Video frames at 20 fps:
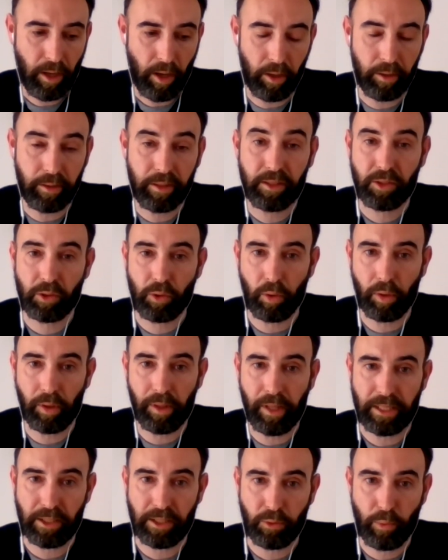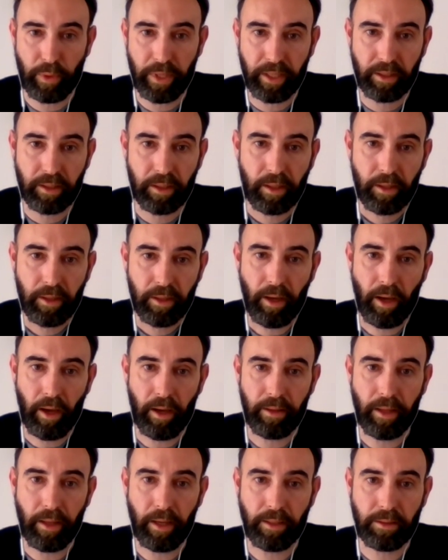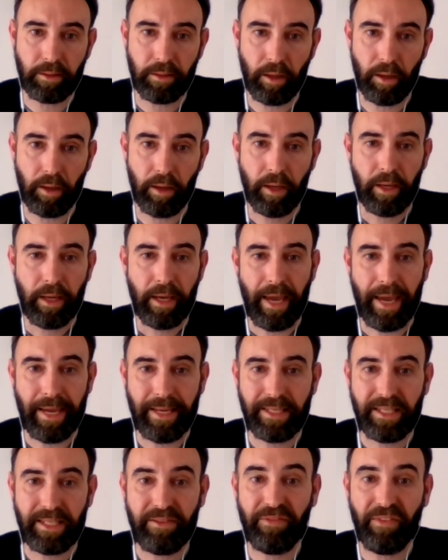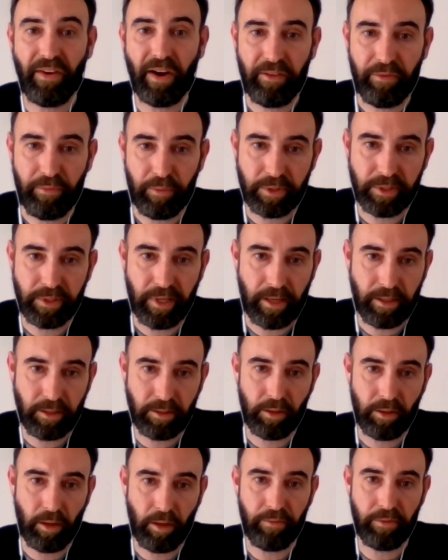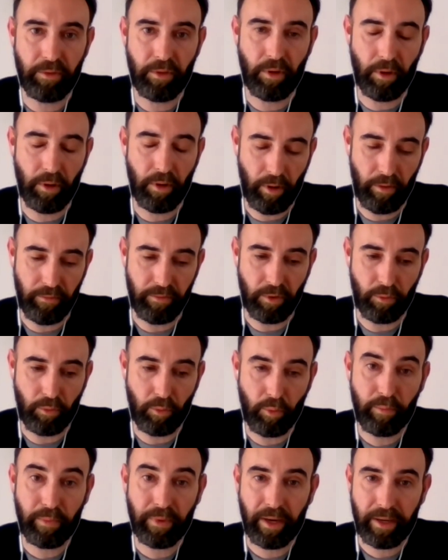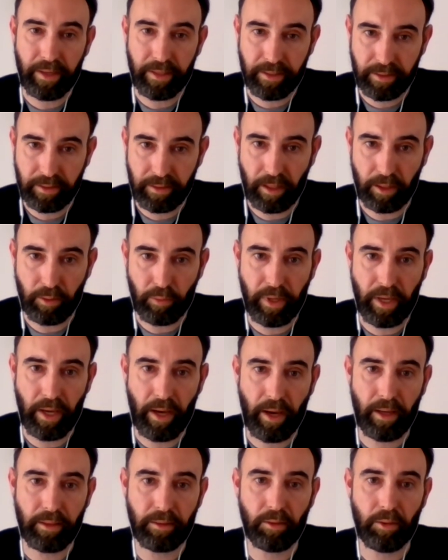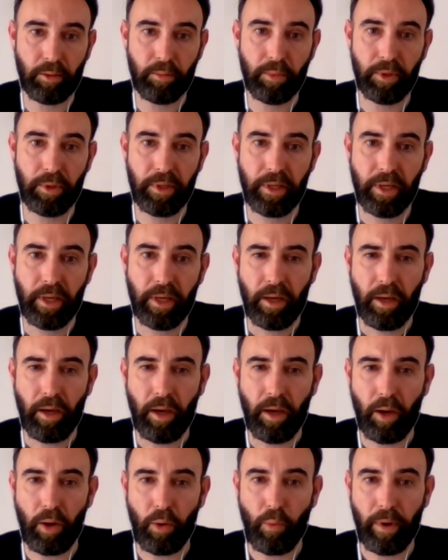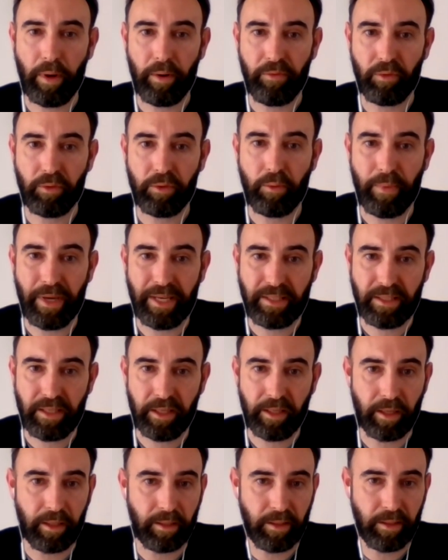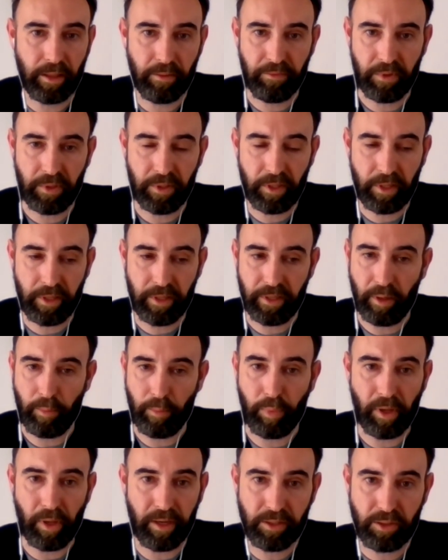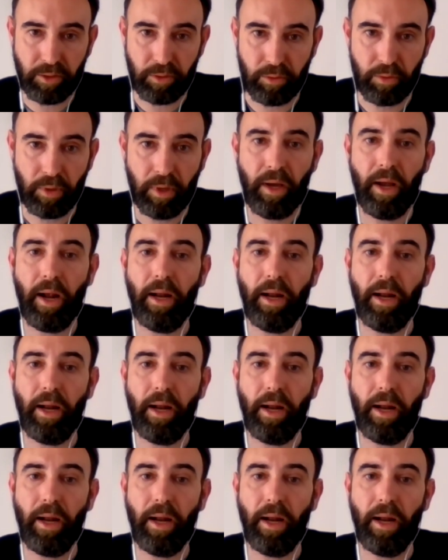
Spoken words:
earnings call last week that 85% of the room nights that we had globally were for domestic, and definitely it applies to